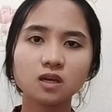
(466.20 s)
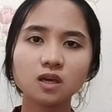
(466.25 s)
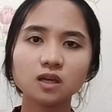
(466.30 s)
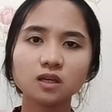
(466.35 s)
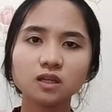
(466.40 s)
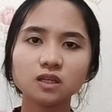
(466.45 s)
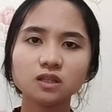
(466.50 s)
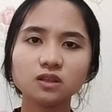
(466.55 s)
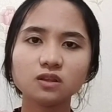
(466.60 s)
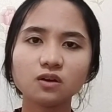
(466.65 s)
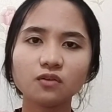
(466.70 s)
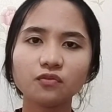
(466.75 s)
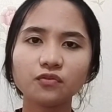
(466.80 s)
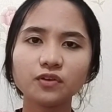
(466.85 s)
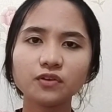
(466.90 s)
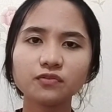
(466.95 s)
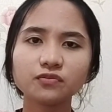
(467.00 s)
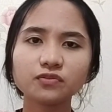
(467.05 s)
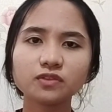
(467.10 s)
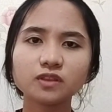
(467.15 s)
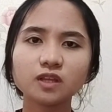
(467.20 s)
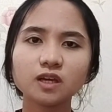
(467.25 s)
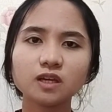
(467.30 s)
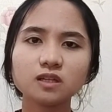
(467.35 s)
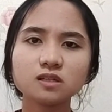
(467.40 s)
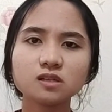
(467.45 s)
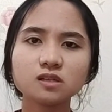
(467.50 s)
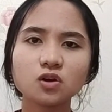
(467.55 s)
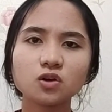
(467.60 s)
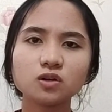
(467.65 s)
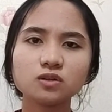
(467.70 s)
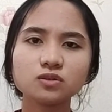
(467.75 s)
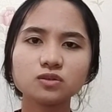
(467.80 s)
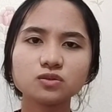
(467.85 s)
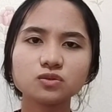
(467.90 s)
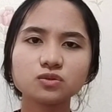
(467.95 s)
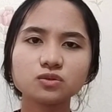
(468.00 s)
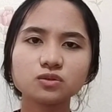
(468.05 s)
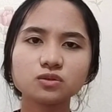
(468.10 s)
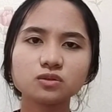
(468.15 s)
In the 15th
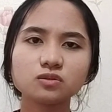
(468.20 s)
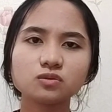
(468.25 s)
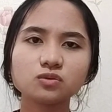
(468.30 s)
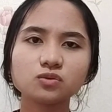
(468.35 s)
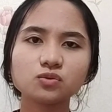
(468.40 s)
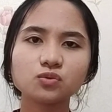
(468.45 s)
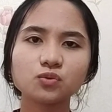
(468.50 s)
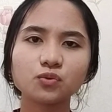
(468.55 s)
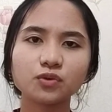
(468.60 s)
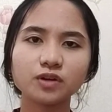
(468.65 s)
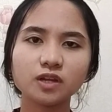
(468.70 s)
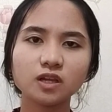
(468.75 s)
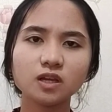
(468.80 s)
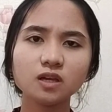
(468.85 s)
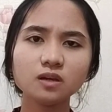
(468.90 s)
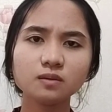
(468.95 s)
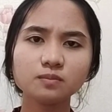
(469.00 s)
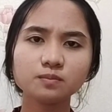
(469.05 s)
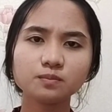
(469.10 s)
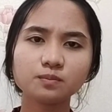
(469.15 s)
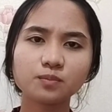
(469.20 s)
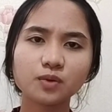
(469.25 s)
century,